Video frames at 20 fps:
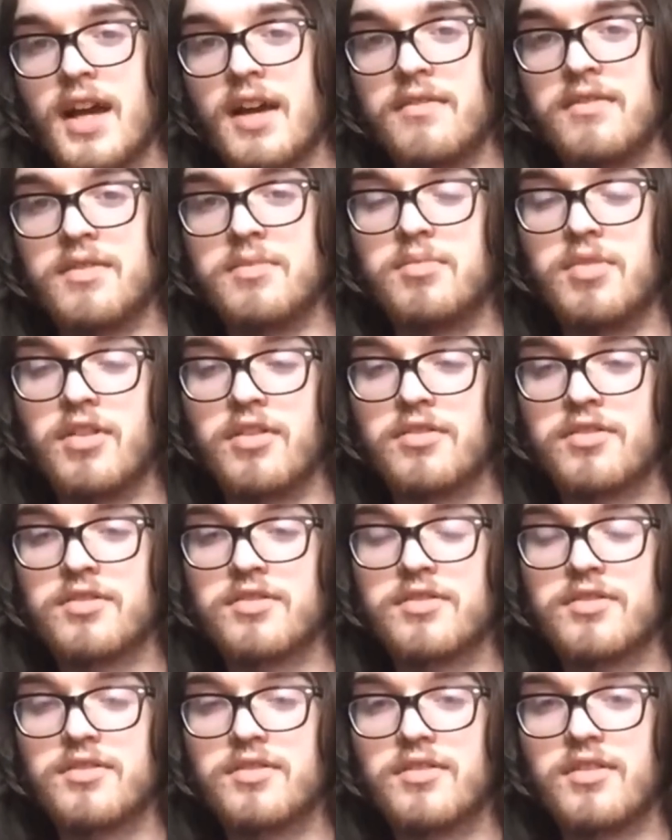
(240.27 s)
have it
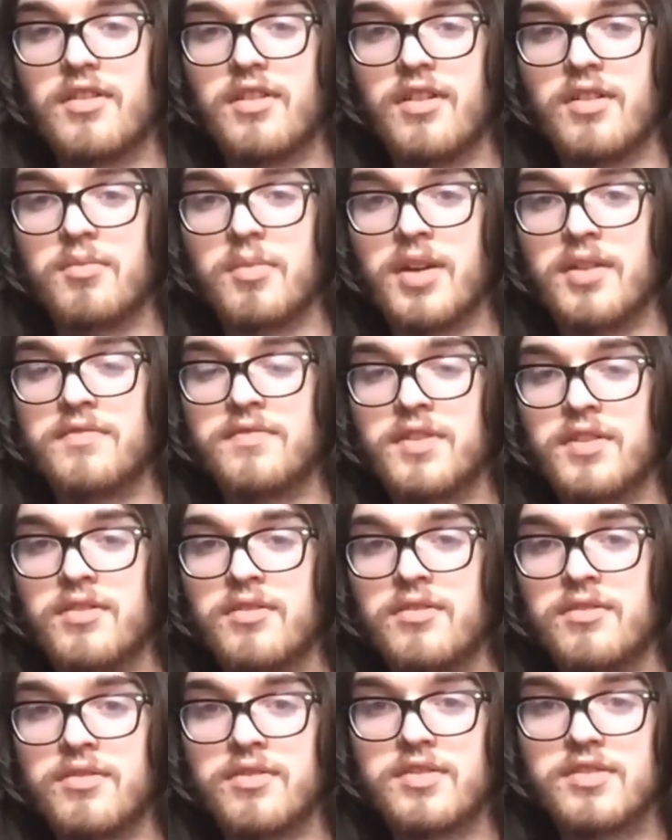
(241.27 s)
both on my
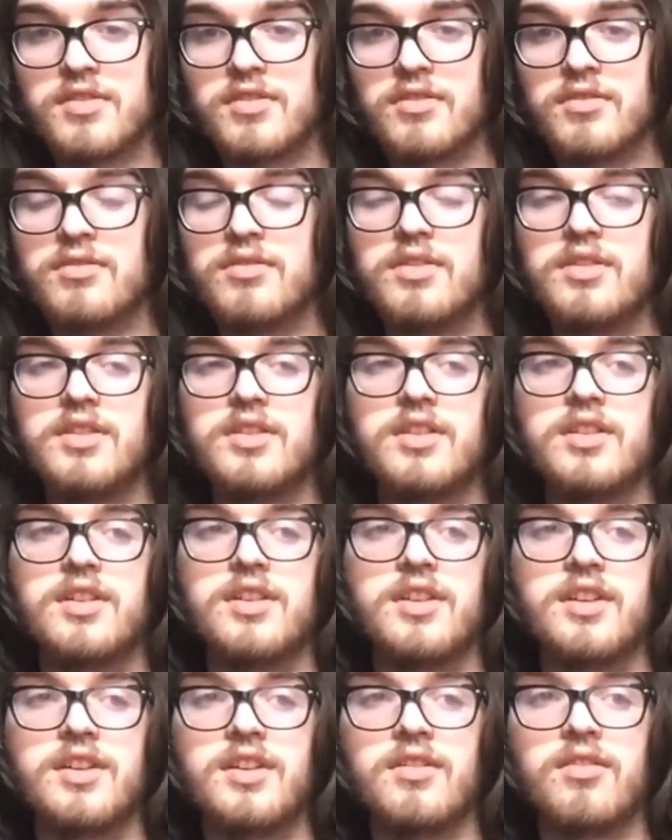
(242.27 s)
phone. So
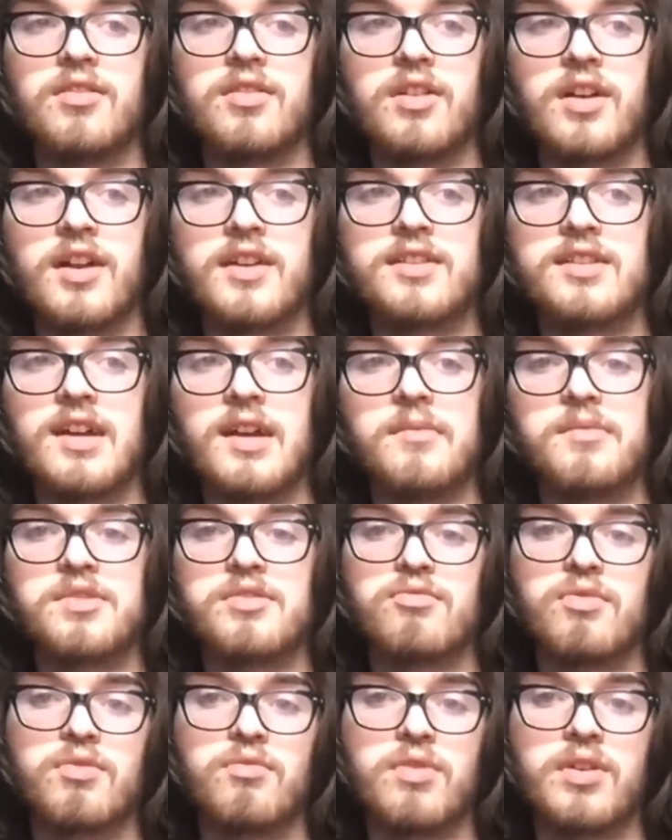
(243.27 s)
a lot of
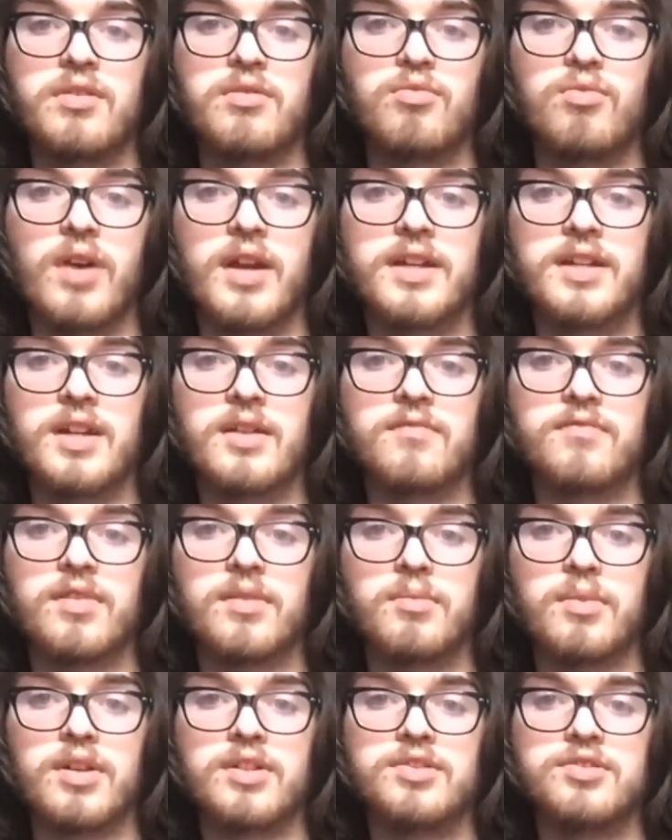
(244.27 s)
times when we wake up
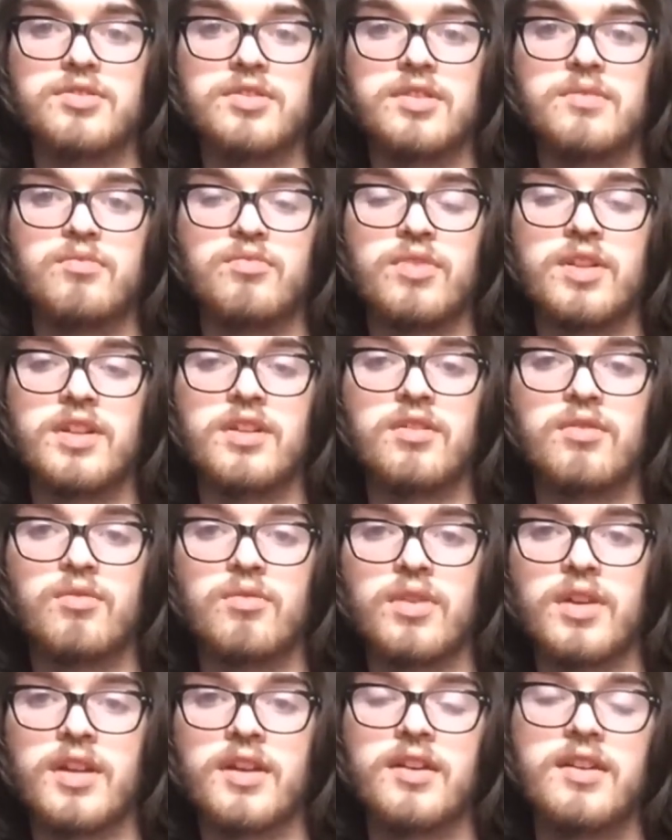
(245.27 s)
from our dream, we don't
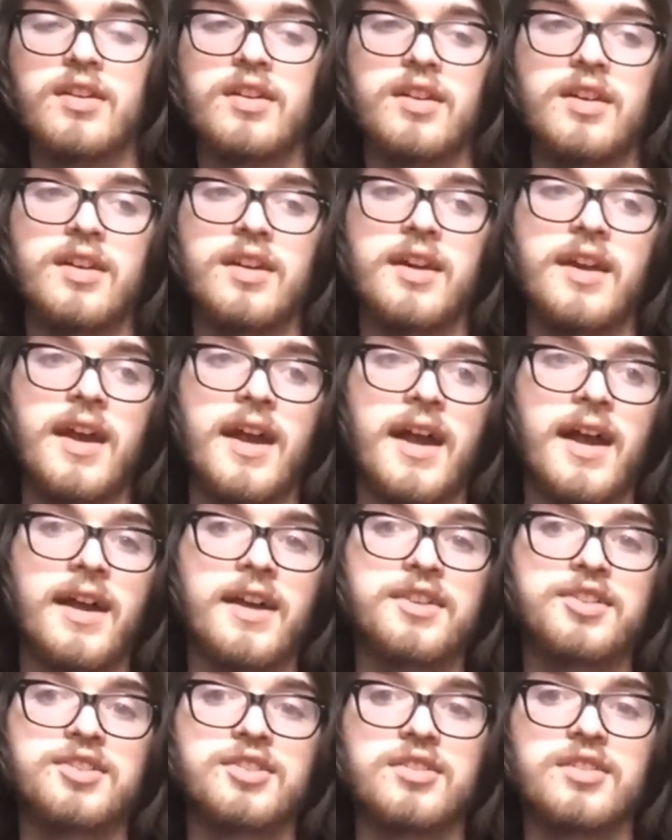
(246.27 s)
want to
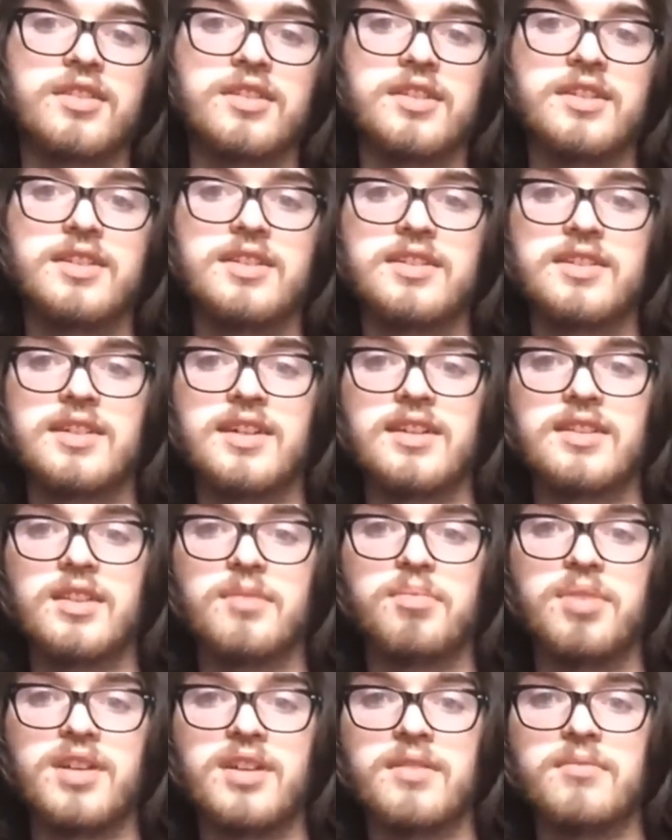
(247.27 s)
actually get
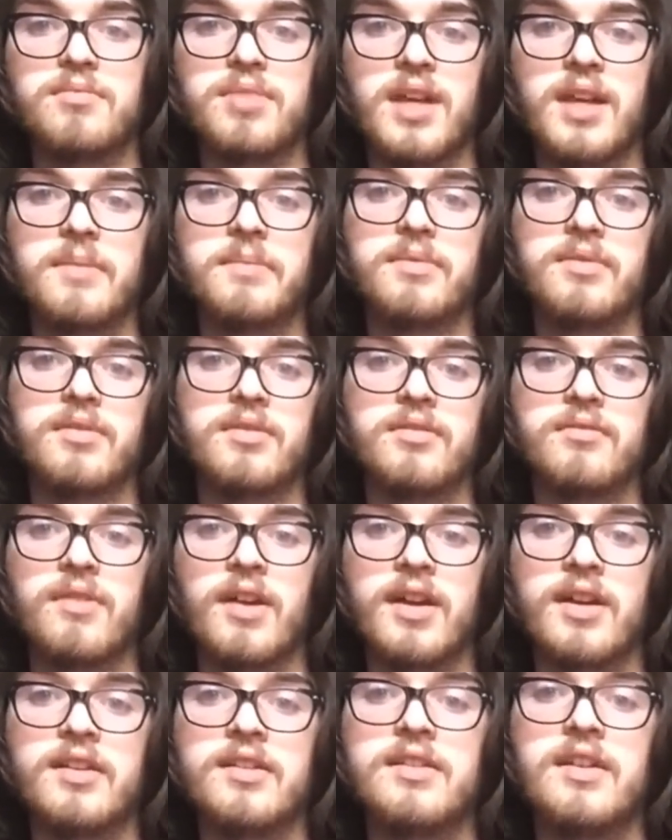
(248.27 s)
the pen and paper and
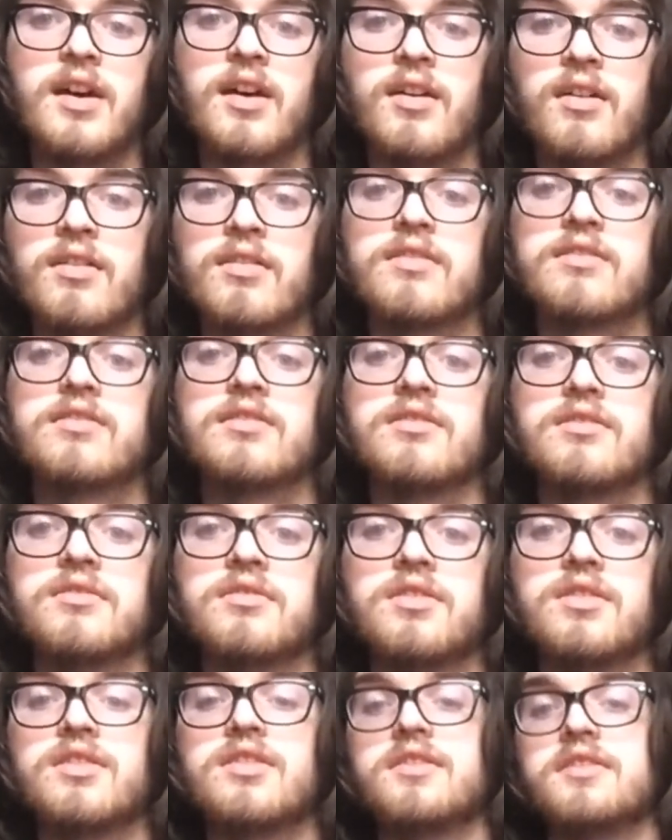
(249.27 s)
write it down. So